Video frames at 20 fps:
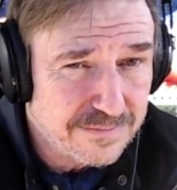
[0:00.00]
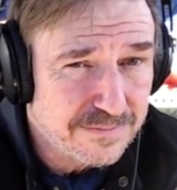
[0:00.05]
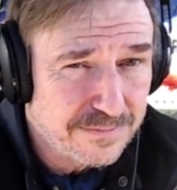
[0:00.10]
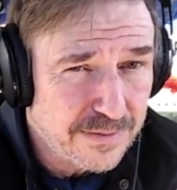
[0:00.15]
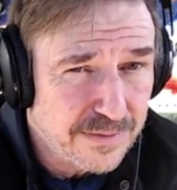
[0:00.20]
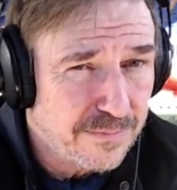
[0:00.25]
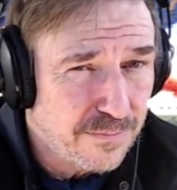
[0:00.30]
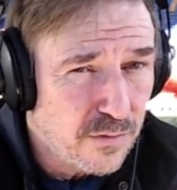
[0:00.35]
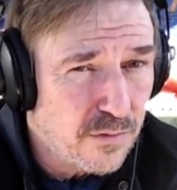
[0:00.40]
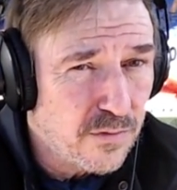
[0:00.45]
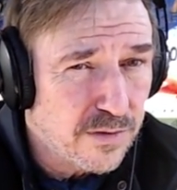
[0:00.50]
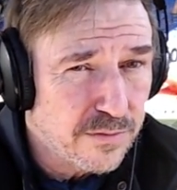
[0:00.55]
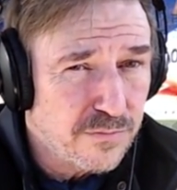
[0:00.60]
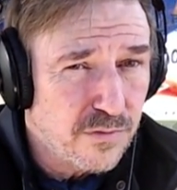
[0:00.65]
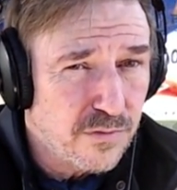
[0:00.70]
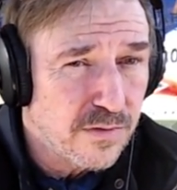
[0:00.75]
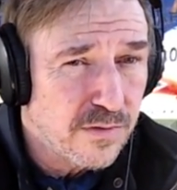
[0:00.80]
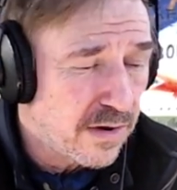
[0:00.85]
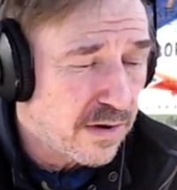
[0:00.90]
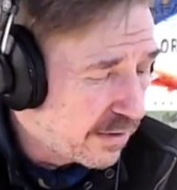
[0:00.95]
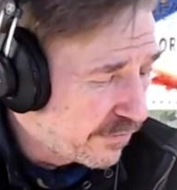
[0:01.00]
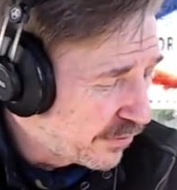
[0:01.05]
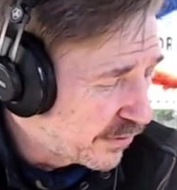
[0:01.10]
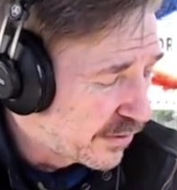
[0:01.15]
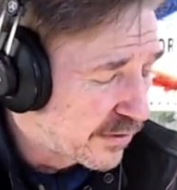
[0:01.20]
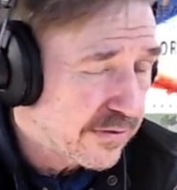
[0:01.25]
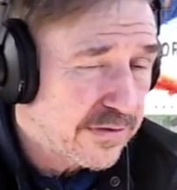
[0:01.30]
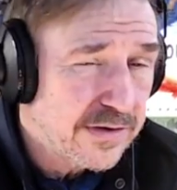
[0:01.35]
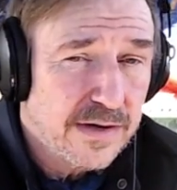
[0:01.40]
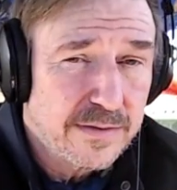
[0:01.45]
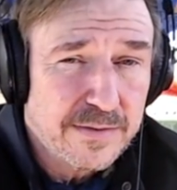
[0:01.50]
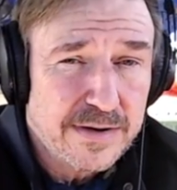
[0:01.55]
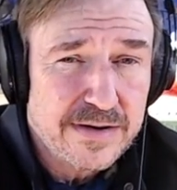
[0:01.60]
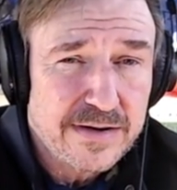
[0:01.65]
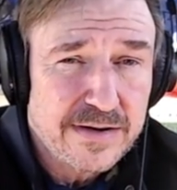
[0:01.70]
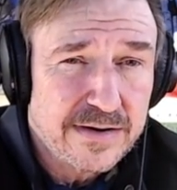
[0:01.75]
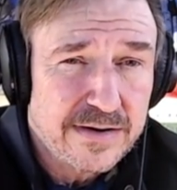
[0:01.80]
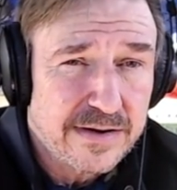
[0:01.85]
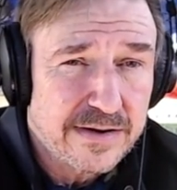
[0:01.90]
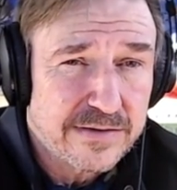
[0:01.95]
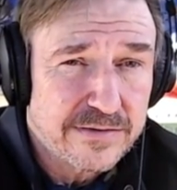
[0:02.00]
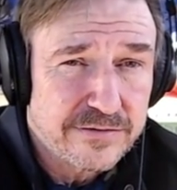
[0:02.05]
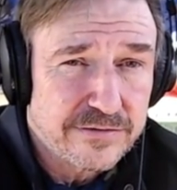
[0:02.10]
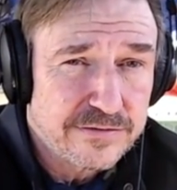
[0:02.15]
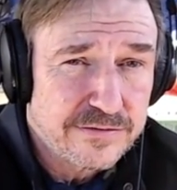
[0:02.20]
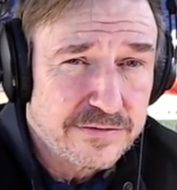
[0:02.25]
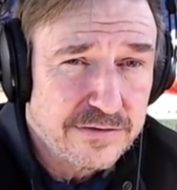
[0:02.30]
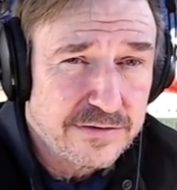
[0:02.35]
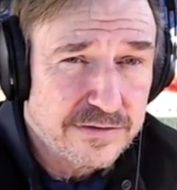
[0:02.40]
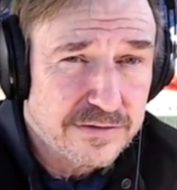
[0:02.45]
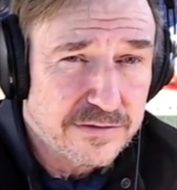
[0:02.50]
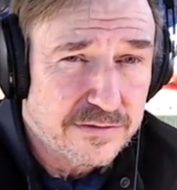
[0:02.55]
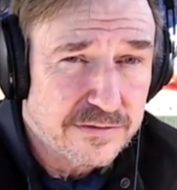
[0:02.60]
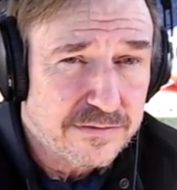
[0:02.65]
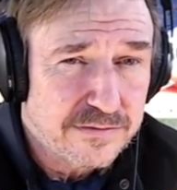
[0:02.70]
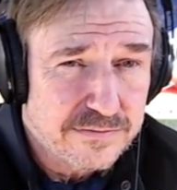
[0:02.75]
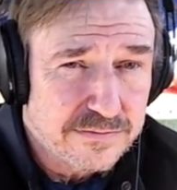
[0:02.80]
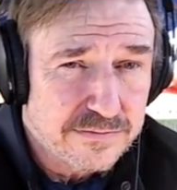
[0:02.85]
But more and more often, they're coming in as, you know,